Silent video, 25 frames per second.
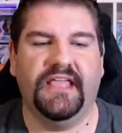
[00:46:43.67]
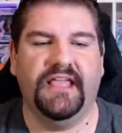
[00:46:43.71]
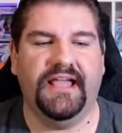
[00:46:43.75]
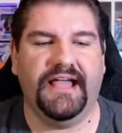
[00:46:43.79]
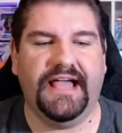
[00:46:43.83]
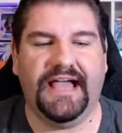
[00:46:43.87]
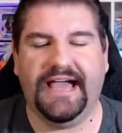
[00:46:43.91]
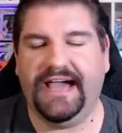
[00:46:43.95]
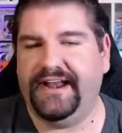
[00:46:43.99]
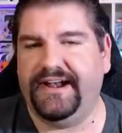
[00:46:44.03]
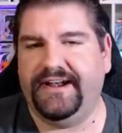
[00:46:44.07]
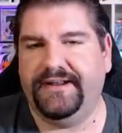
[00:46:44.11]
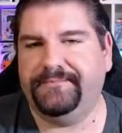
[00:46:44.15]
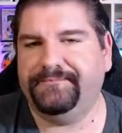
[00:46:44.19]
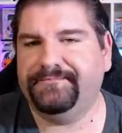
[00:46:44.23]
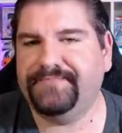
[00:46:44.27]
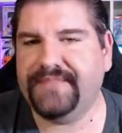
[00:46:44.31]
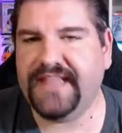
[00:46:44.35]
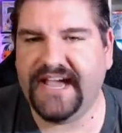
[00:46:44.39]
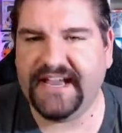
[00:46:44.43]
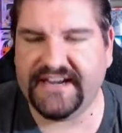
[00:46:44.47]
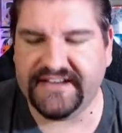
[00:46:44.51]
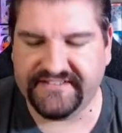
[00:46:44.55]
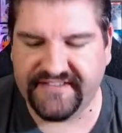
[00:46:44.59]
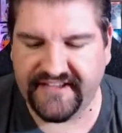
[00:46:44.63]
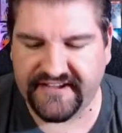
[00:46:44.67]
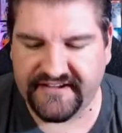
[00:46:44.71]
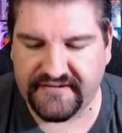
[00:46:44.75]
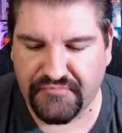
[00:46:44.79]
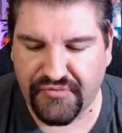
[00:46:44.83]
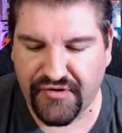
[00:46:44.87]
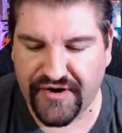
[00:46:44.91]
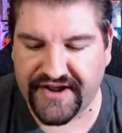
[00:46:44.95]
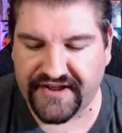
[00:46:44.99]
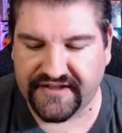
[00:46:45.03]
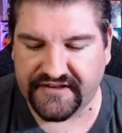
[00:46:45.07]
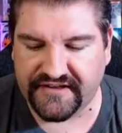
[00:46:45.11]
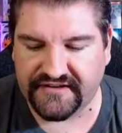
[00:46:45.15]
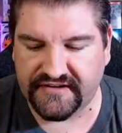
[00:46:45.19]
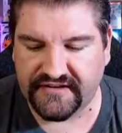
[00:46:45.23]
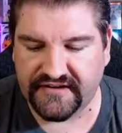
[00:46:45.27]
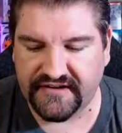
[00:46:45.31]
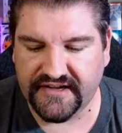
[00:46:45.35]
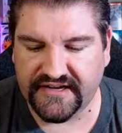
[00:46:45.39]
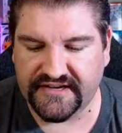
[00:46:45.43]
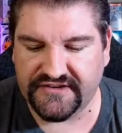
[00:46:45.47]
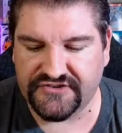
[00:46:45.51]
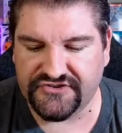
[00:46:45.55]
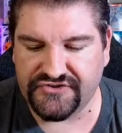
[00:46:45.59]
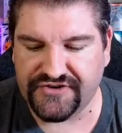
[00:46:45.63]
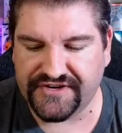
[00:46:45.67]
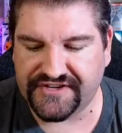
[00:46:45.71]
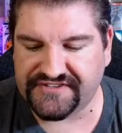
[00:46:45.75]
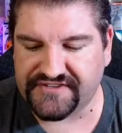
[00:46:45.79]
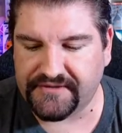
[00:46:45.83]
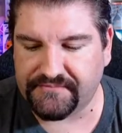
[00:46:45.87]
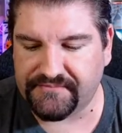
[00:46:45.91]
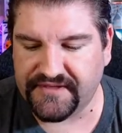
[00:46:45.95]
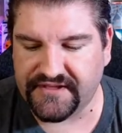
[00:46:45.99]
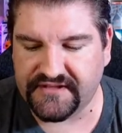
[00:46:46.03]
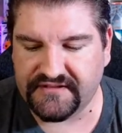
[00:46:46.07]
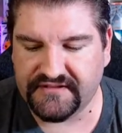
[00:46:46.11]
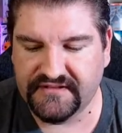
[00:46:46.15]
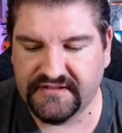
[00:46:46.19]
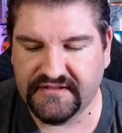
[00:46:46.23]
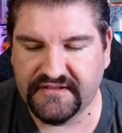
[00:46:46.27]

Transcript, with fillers: I don't know. I had to take a break and, and drink something.